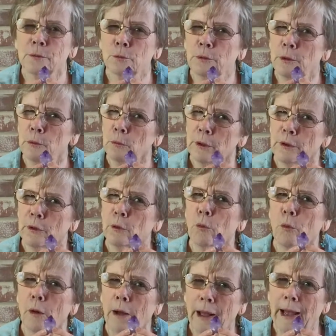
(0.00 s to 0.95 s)
You wonder
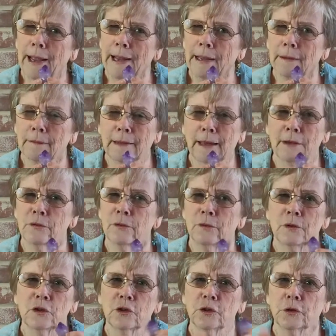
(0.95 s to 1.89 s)
why. As
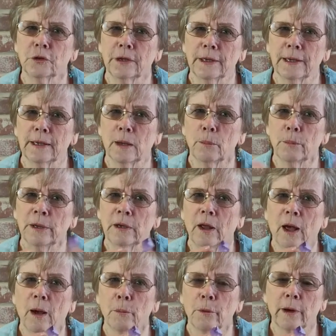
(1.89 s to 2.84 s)
the children get up
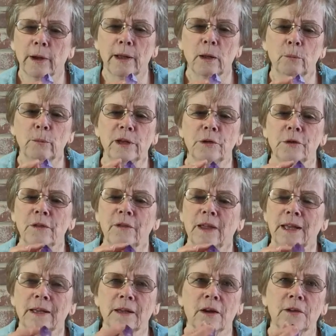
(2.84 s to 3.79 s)
into upper elementary, they
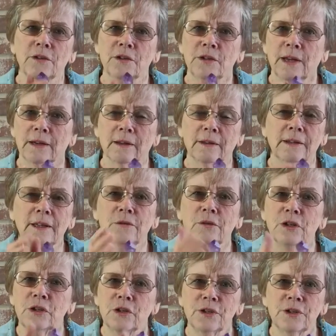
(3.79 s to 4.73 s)
can understand
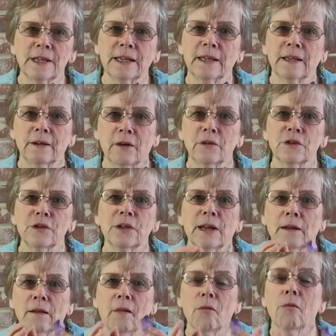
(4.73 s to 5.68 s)
cleavages, they can
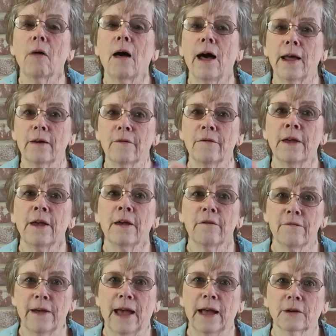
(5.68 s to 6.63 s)
understand a lot of
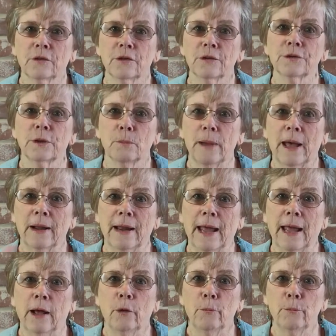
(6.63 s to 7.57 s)
factors about
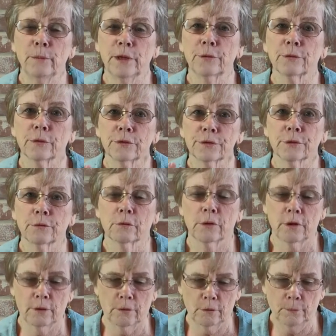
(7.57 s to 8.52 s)
how minerals
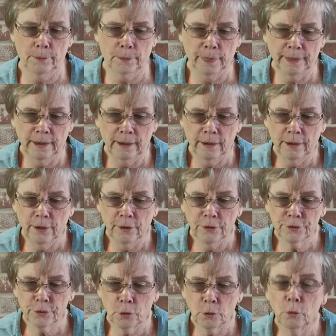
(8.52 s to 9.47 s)
grow.
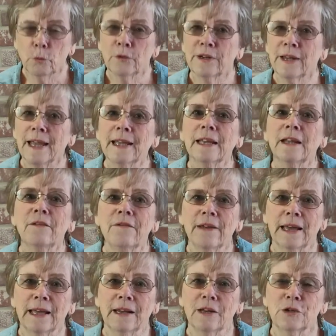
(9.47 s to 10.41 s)
So take
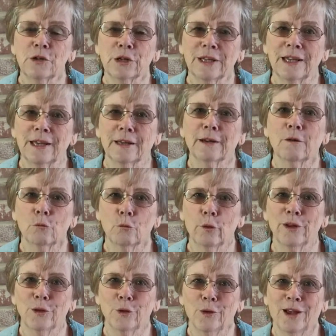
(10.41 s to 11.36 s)
advantage again of
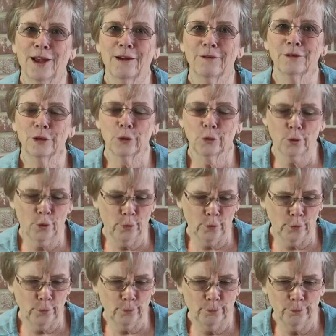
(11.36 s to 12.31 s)
what you have in your
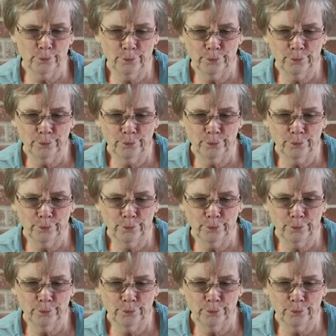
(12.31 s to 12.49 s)
home.